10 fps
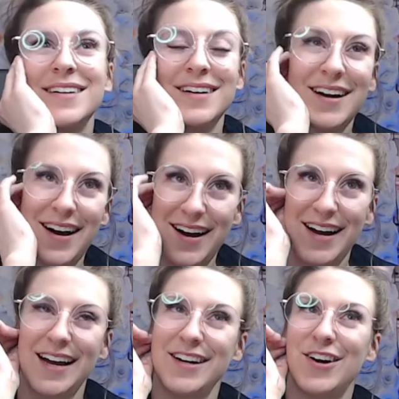Oh,
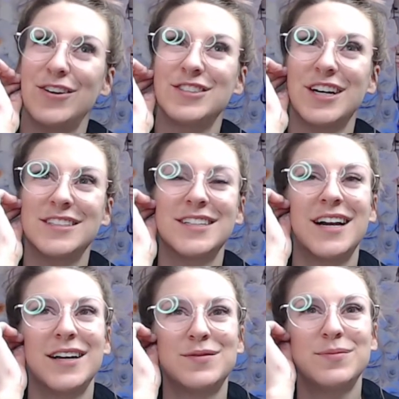I know, Justin.
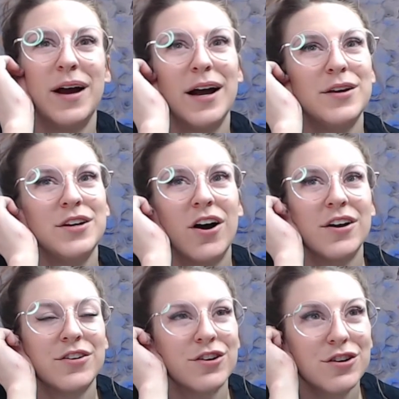I I
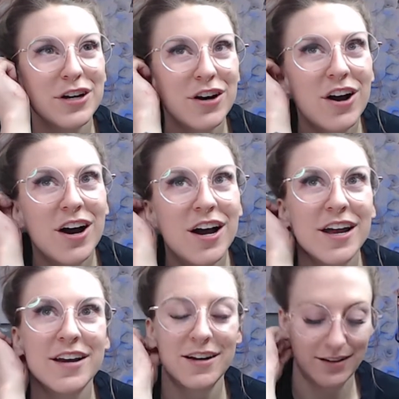yawned earlier
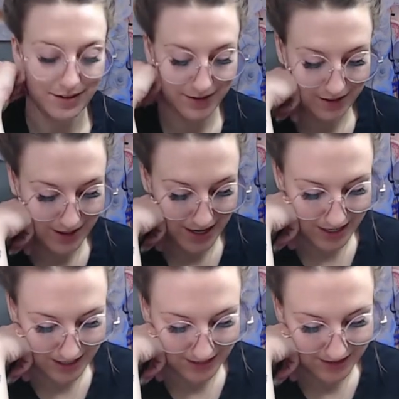on
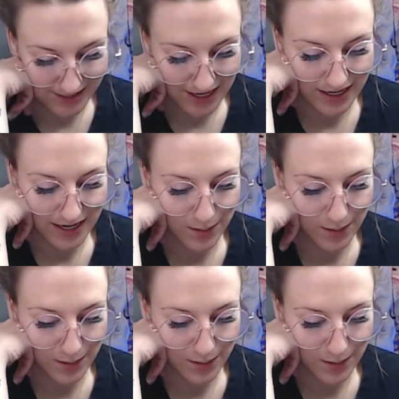and I said I